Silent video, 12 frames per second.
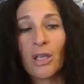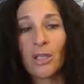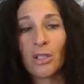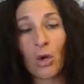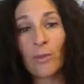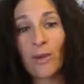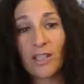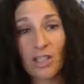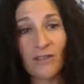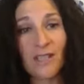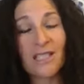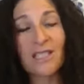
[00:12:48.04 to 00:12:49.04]
So much
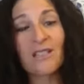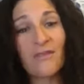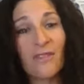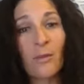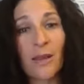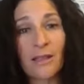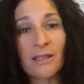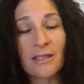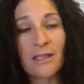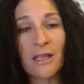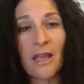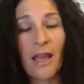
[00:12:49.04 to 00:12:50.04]
of this is
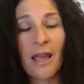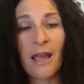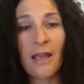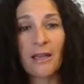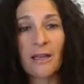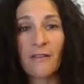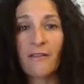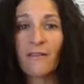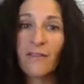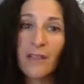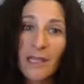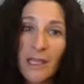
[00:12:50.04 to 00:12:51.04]
fear-based. And the
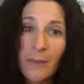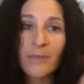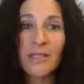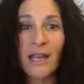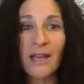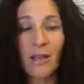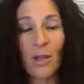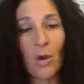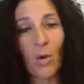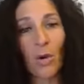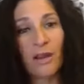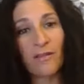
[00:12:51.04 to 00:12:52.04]
flip side of the
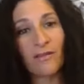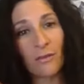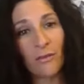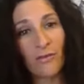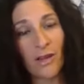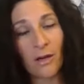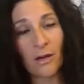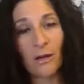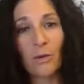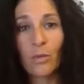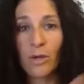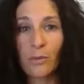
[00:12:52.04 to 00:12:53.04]
coin from
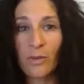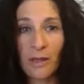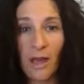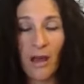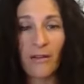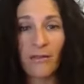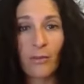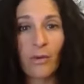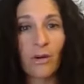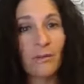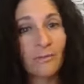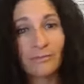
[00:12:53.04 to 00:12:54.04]
fear would be love.
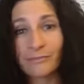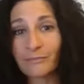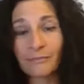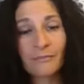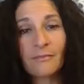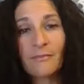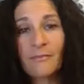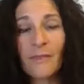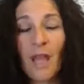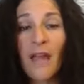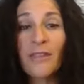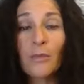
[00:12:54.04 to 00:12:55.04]
Well,
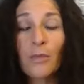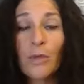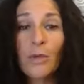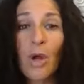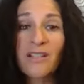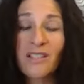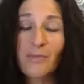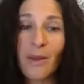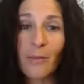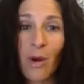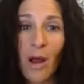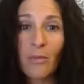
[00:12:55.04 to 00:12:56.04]
at the root cause of my
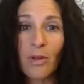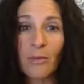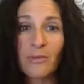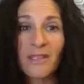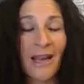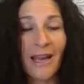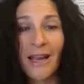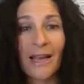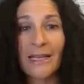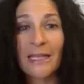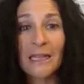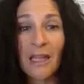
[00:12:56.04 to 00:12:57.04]
problems,
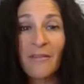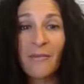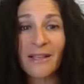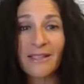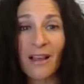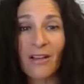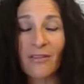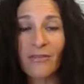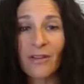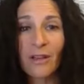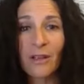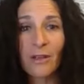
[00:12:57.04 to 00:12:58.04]
I didn't love myself.
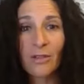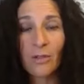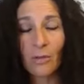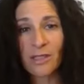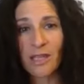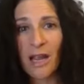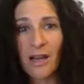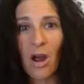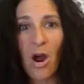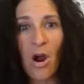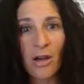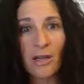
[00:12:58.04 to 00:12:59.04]
So it's kind of
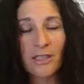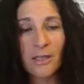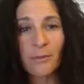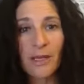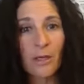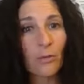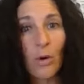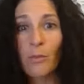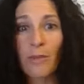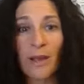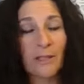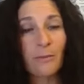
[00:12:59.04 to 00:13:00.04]
hard to be your own
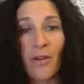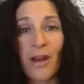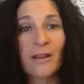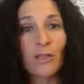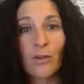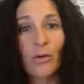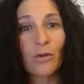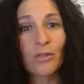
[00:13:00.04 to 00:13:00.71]
best friend and your